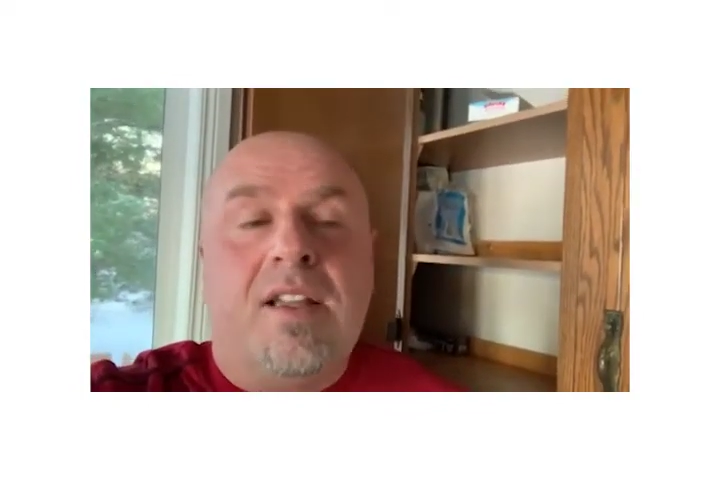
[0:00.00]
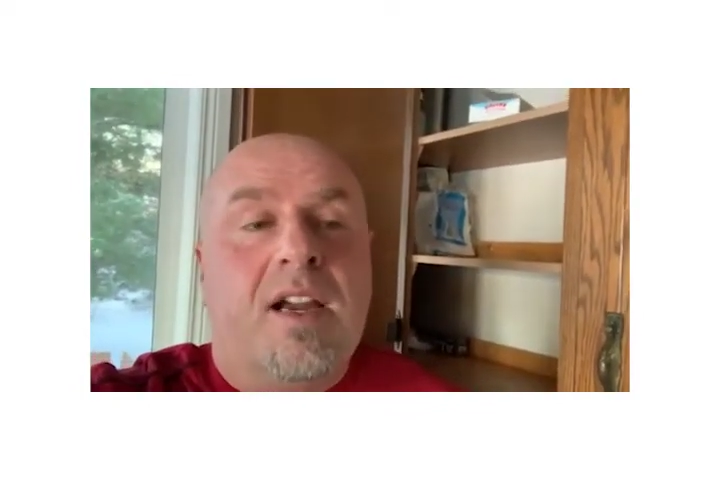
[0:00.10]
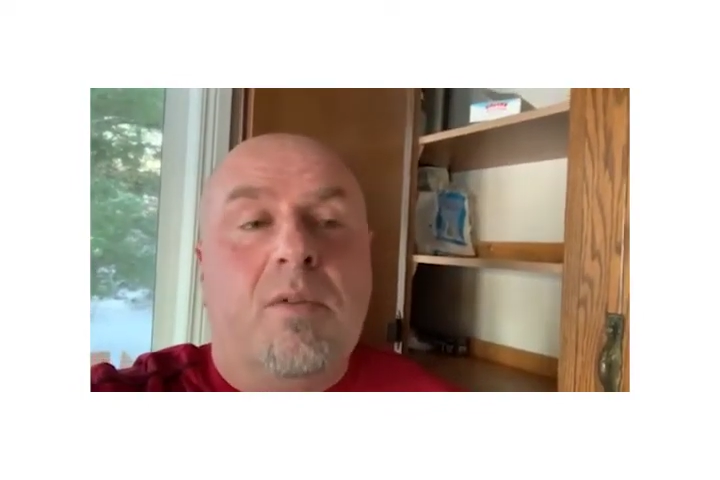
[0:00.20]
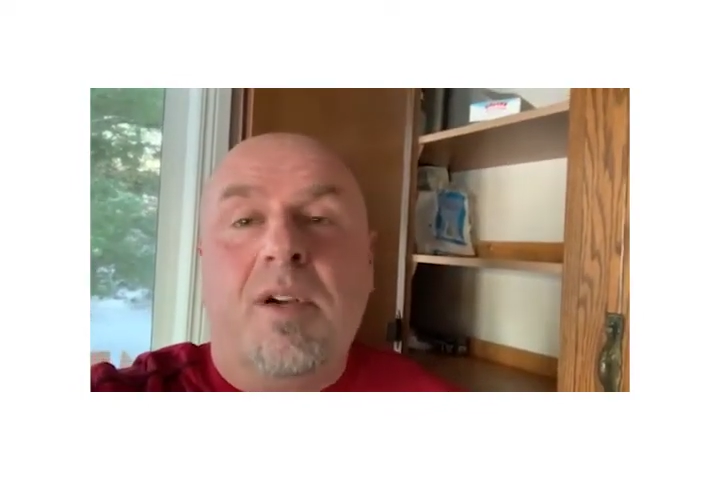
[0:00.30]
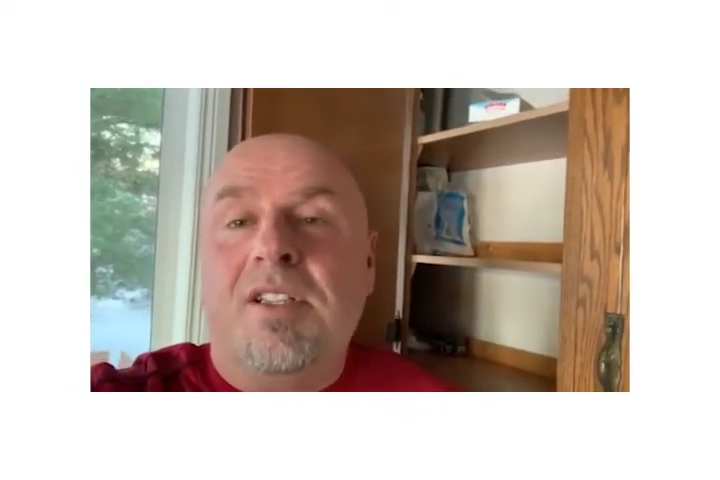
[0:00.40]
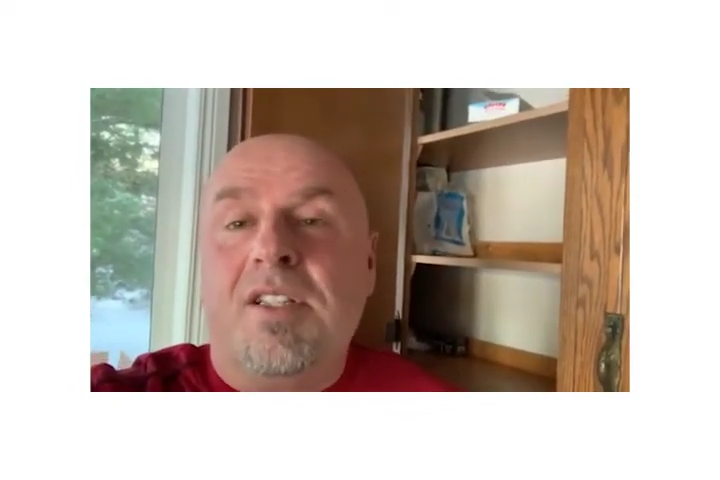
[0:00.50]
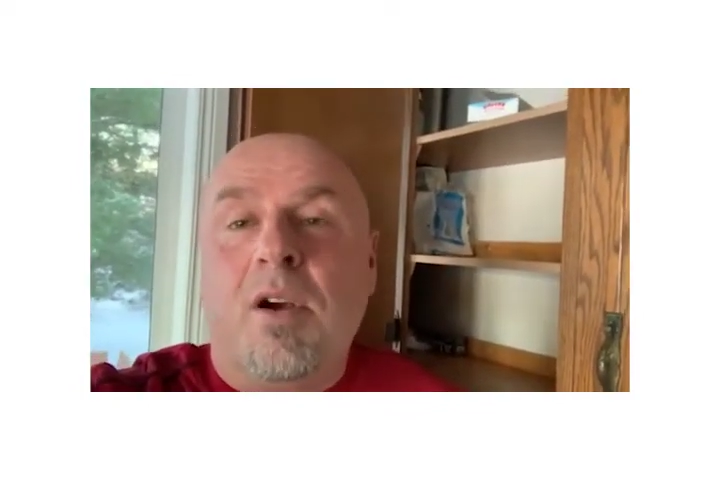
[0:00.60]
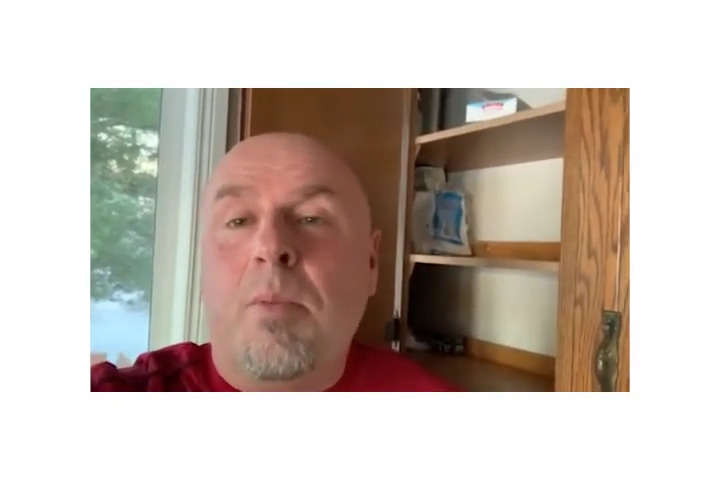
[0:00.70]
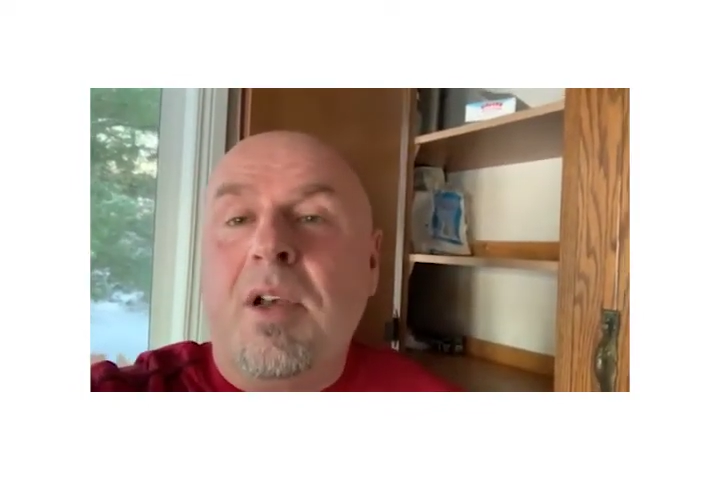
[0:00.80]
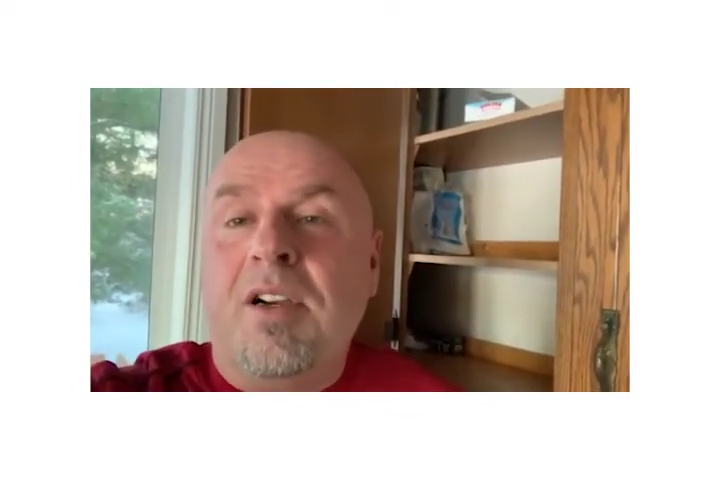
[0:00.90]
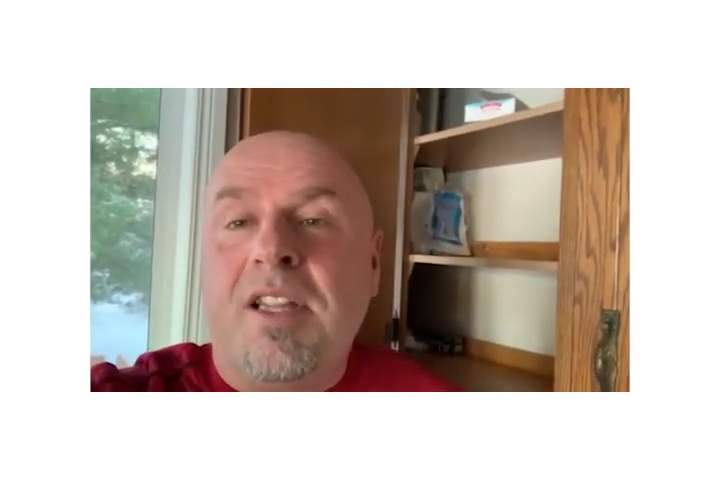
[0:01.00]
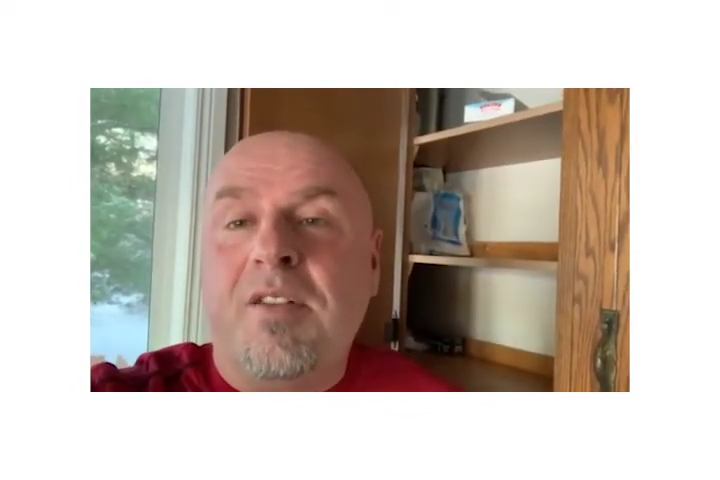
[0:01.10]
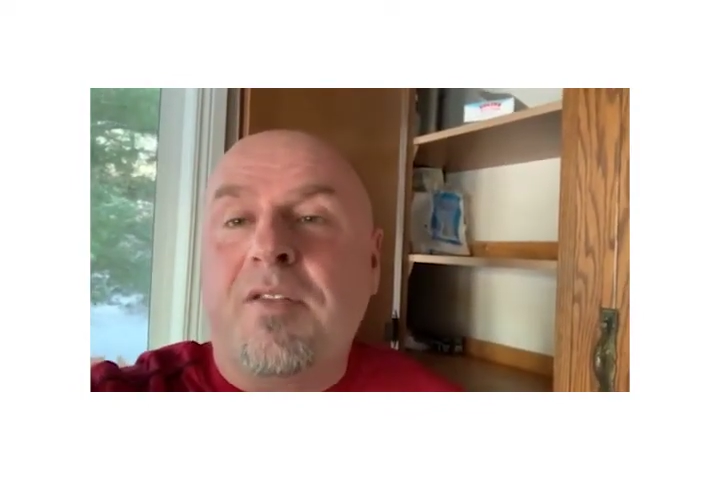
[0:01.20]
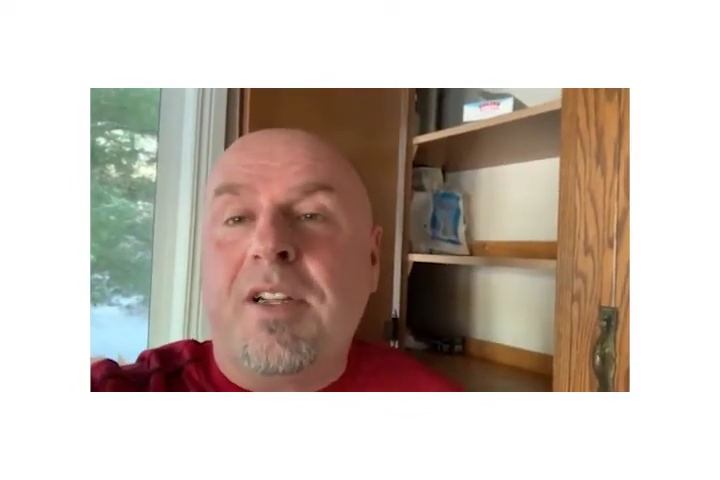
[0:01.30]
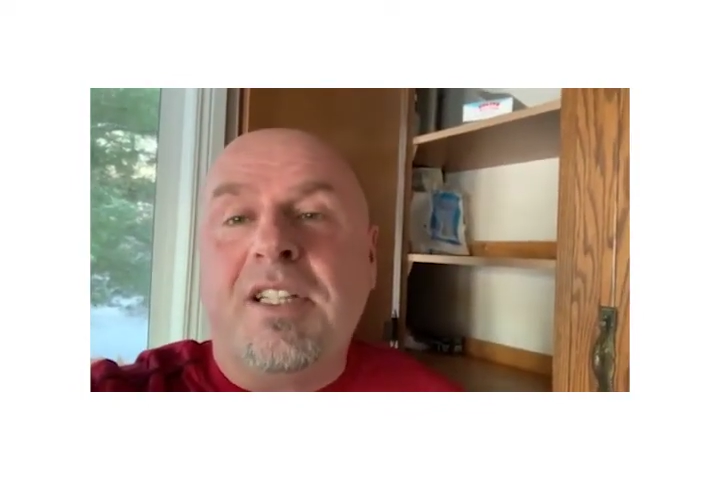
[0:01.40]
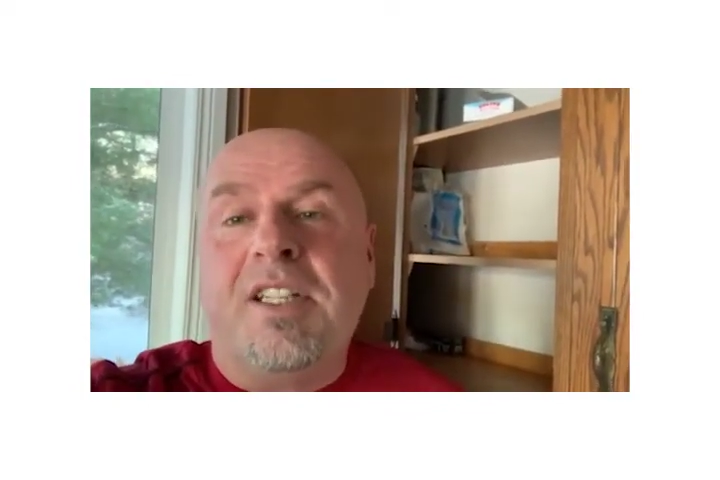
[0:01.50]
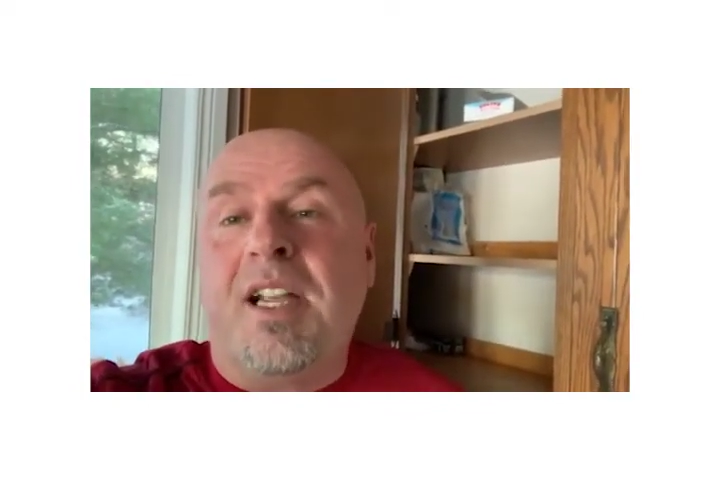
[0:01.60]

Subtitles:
there was no milk in the fridge,